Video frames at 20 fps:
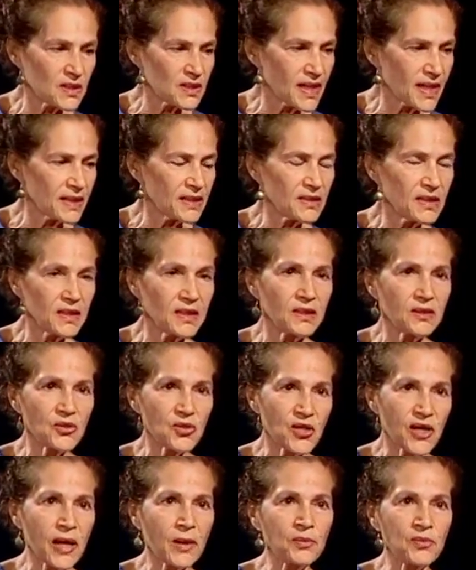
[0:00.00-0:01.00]
18
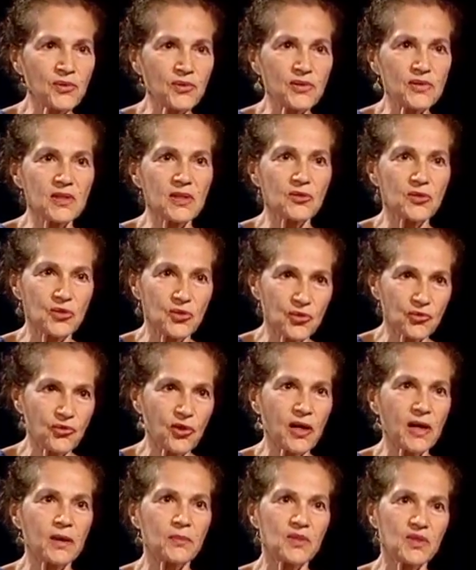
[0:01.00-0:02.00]
chapters that
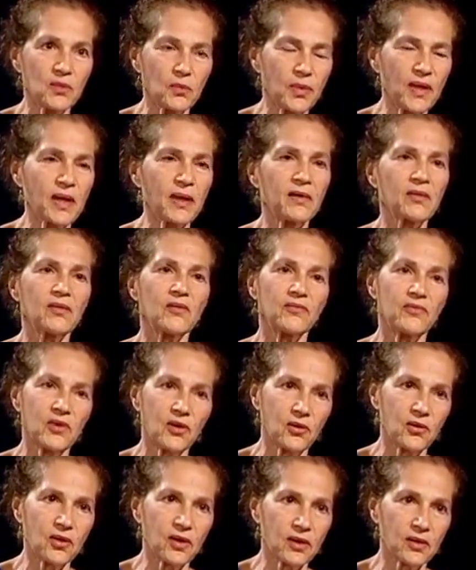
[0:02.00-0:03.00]
describes the path of
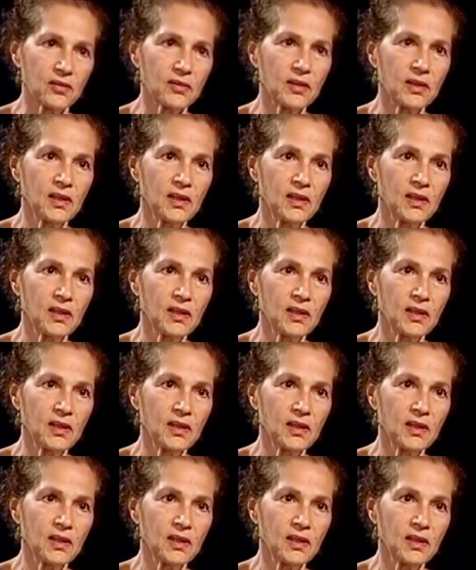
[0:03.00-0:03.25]
yoga.